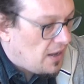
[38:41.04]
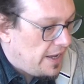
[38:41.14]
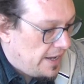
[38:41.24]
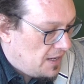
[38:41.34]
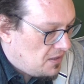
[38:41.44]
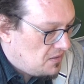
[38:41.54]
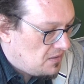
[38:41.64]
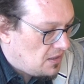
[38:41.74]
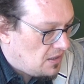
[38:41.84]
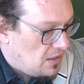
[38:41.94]
and
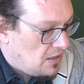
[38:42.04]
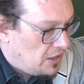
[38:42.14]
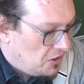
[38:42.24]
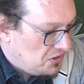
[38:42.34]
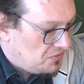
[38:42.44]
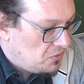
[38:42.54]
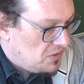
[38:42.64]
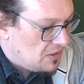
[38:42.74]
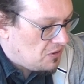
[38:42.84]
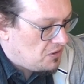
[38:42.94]
uh, a lot of
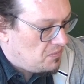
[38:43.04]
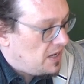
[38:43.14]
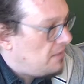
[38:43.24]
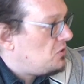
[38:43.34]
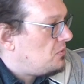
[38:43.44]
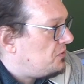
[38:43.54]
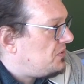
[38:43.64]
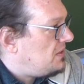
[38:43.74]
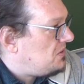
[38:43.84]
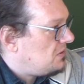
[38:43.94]
tools are going to be able to
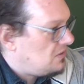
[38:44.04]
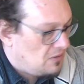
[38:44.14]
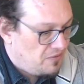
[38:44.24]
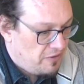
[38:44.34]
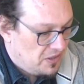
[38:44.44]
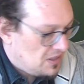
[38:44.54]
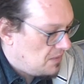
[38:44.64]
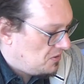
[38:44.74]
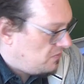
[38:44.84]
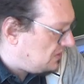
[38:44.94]
process it. So for
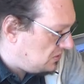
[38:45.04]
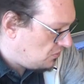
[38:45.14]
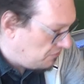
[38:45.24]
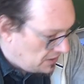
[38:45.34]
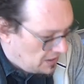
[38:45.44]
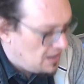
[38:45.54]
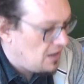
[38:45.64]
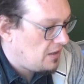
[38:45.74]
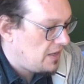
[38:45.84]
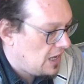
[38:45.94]
example, Wazuh thingy
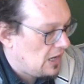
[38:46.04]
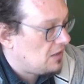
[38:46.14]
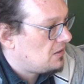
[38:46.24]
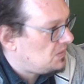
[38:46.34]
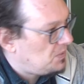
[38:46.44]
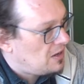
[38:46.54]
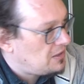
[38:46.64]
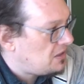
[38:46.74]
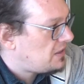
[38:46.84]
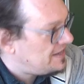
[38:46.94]
can,
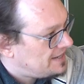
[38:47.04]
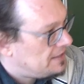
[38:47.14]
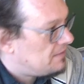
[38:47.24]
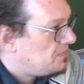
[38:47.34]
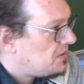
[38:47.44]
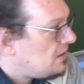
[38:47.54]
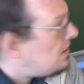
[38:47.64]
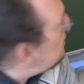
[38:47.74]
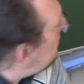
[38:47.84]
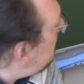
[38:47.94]
Splunk can,
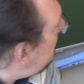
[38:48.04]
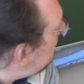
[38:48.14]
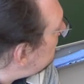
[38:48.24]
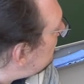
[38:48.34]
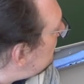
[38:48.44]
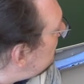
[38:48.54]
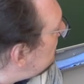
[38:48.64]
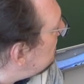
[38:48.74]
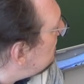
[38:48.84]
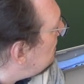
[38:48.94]

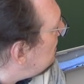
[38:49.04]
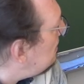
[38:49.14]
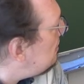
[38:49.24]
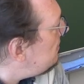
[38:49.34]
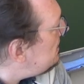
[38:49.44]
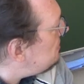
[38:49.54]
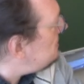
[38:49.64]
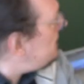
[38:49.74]
Elastic, well not